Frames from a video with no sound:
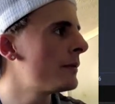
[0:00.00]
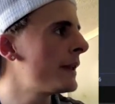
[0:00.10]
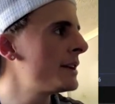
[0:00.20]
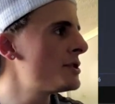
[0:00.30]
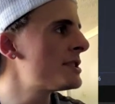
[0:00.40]

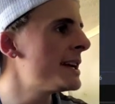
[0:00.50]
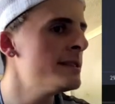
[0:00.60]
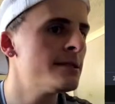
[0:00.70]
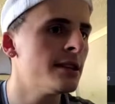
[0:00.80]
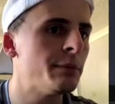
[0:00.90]
That just
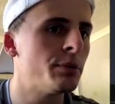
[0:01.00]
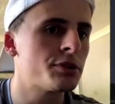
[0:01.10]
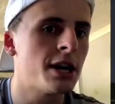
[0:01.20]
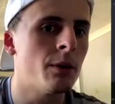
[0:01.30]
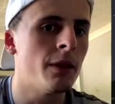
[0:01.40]
instantly
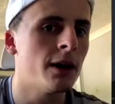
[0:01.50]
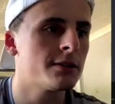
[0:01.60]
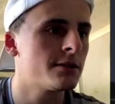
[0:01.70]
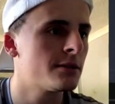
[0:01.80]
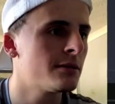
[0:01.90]
pushed down.
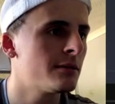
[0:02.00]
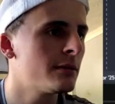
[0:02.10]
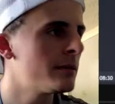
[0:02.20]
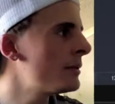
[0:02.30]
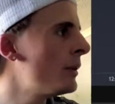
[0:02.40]
That's
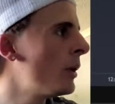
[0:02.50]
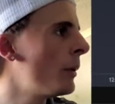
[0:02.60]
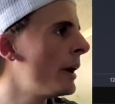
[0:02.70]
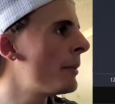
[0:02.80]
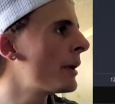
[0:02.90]
no
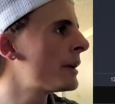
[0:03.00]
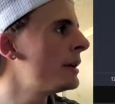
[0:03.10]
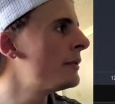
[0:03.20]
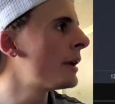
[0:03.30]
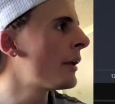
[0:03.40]
way break
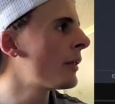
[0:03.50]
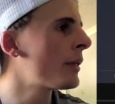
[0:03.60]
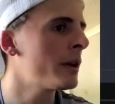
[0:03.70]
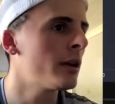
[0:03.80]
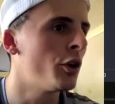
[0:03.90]
even, I don't
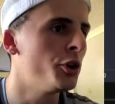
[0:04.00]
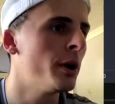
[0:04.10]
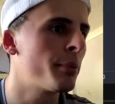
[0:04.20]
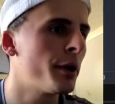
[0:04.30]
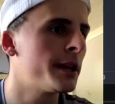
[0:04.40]
think. Or you're
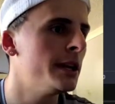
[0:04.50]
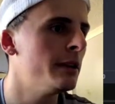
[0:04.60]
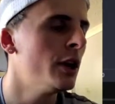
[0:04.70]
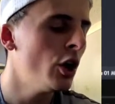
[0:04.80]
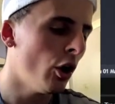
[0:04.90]
at break
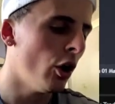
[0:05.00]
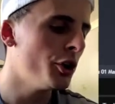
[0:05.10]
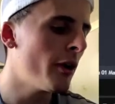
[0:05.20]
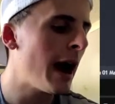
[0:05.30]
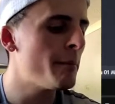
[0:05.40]
even. Oh,
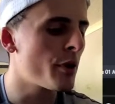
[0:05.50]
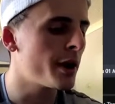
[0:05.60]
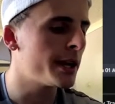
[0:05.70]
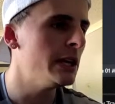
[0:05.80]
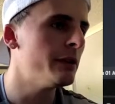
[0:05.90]
you're at
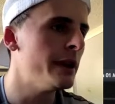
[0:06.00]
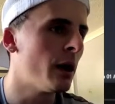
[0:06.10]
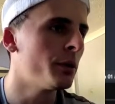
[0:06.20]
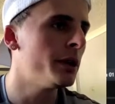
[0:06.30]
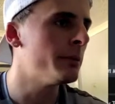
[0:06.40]
break even
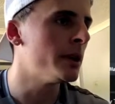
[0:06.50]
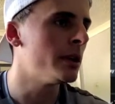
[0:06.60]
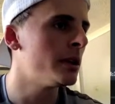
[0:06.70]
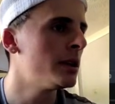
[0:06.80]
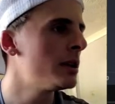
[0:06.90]
now, do you
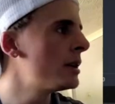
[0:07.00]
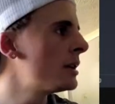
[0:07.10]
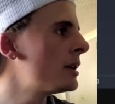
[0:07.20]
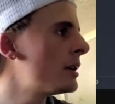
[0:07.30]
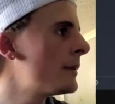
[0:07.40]
mean?
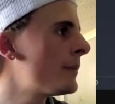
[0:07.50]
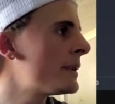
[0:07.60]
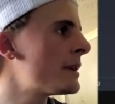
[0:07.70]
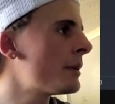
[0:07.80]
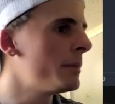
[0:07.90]

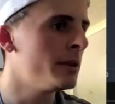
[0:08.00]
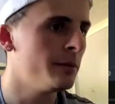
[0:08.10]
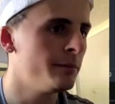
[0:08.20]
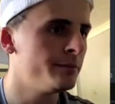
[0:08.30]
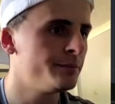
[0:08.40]
Is that what you mean?